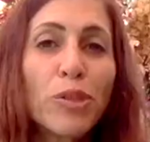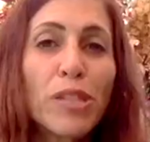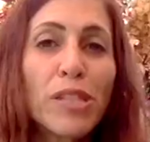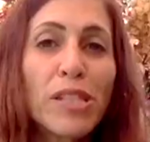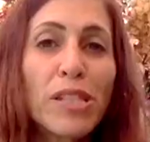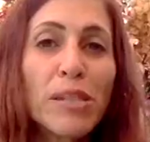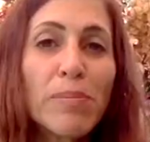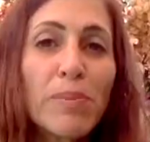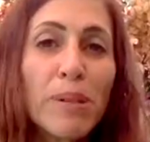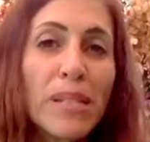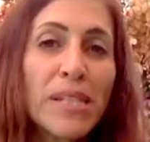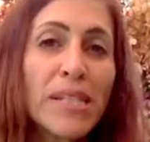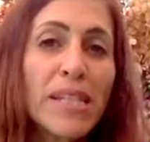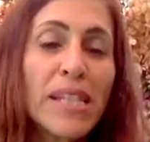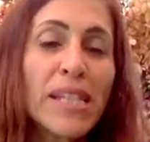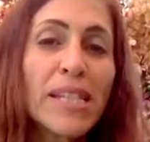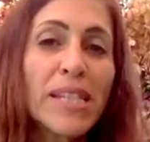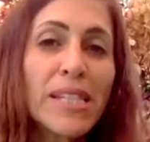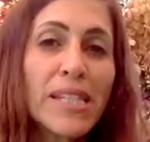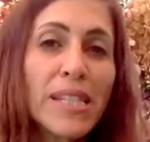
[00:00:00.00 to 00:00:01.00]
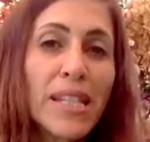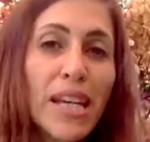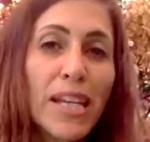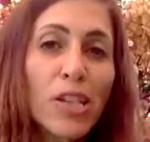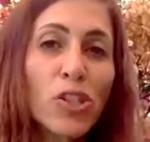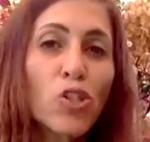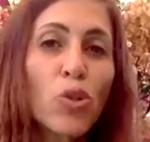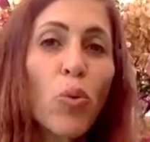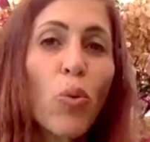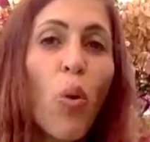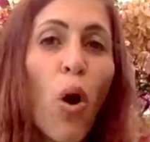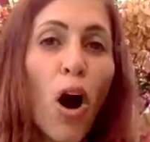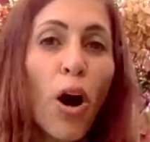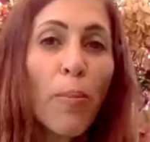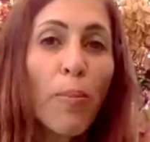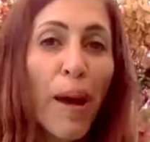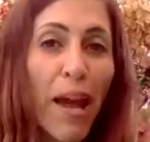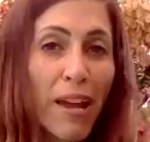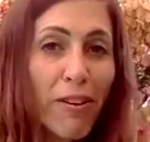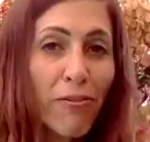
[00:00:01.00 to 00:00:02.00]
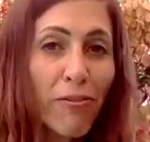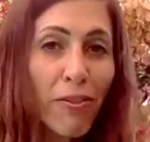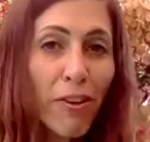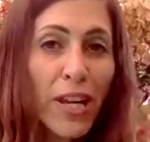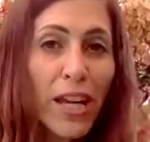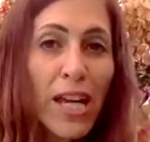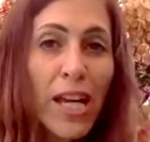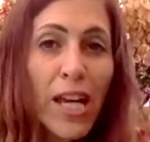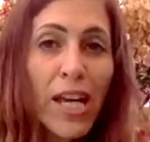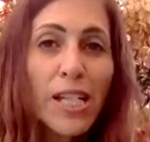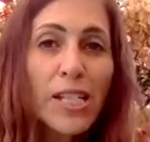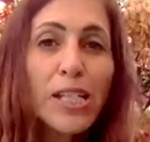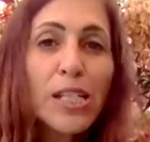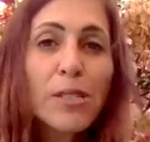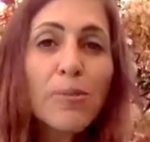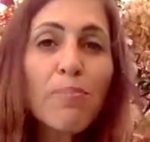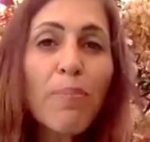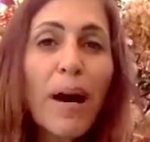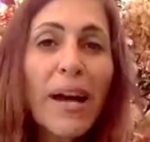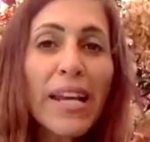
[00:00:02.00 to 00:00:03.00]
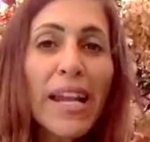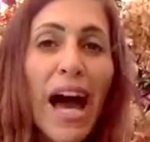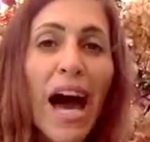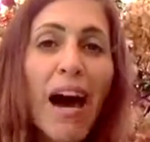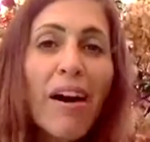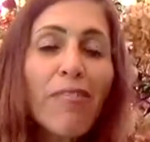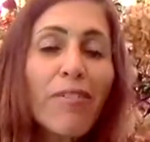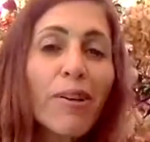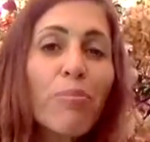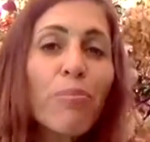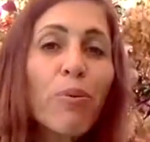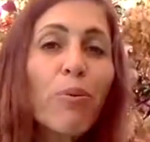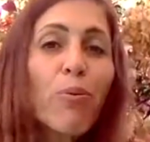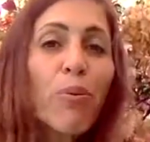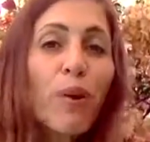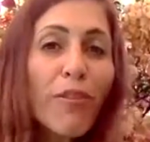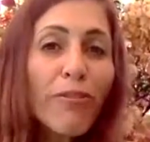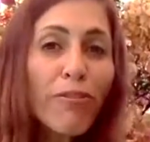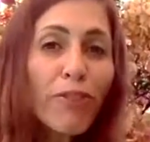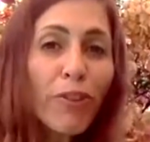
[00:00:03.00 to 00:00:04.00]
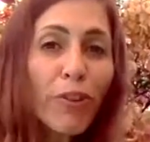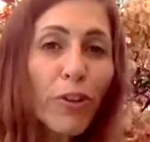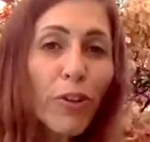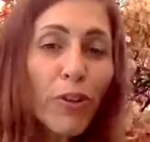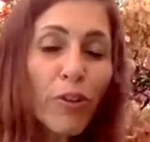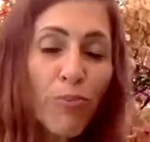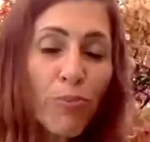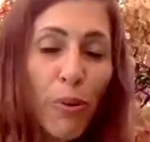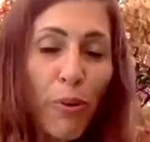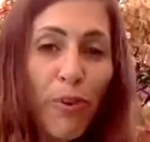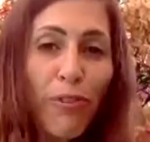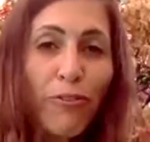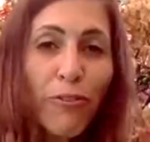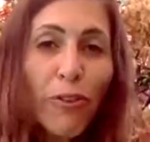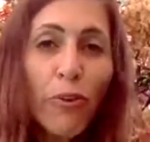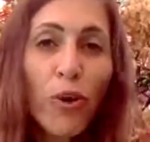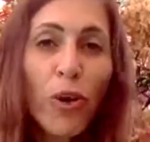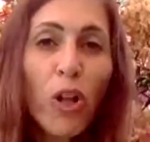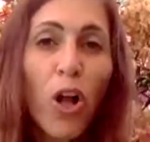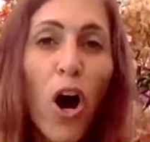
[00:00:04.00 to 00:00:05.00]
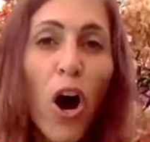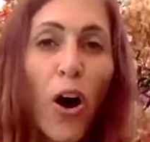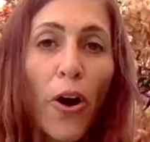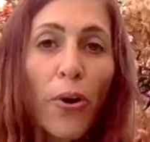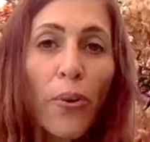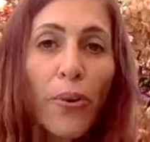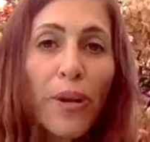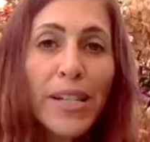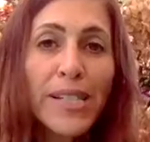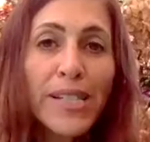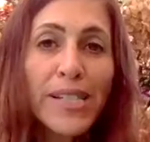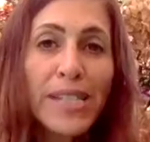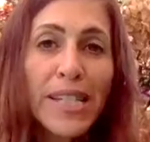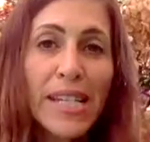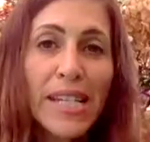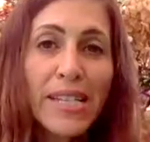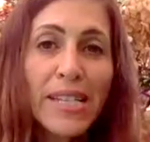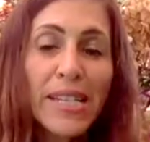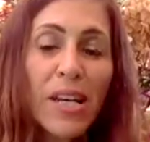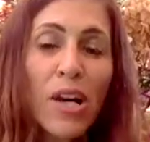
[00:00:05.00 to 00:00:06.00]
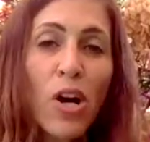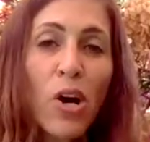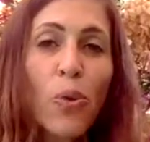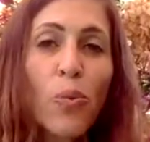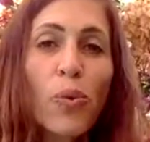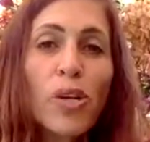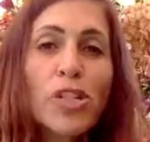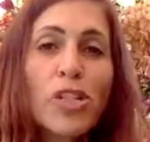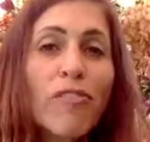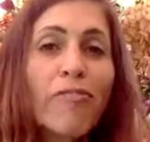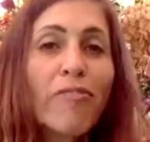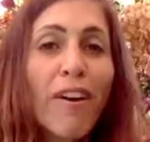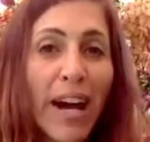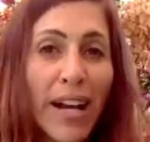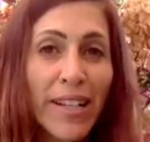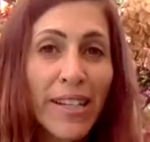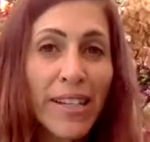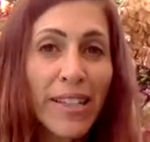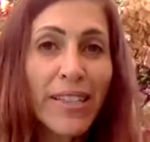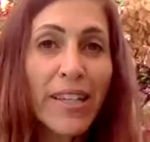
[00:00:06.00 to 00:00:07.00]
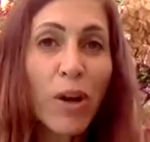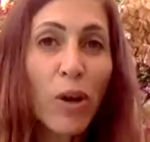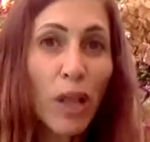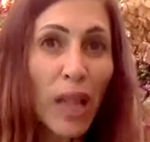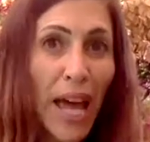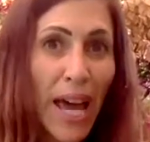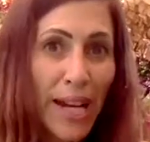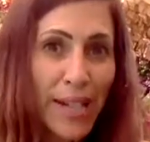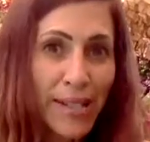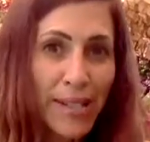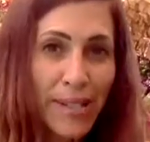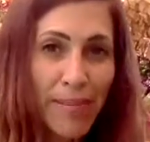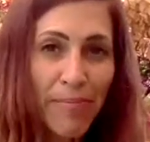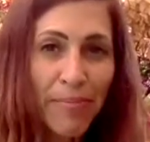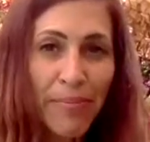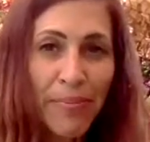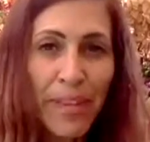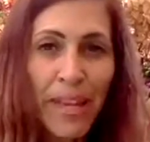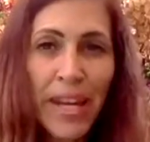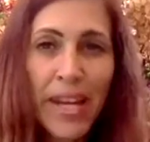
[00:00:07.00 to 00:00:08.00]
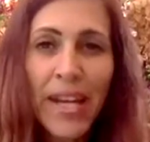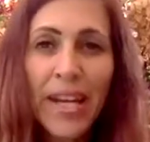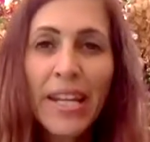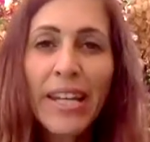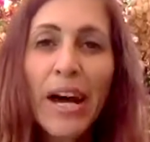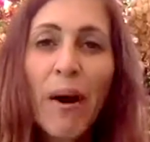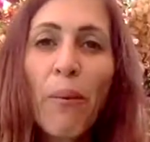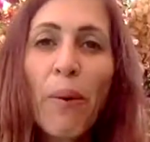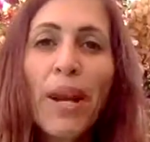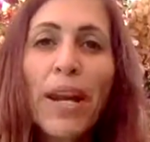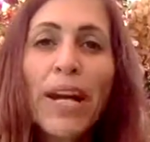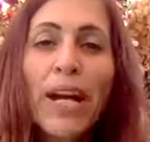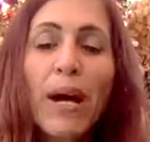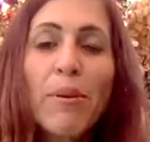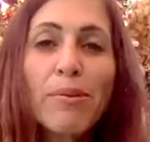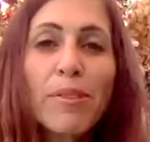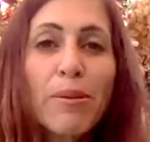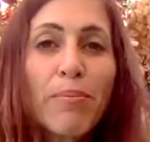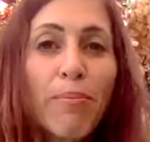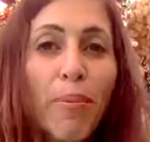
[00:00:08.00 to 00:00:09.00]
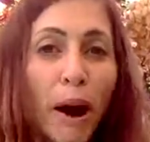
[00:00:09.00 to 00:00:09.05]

participants in the study to walk pain free despite having peripheral, peripheral artery disease, which affected their legs. Now, when it comes to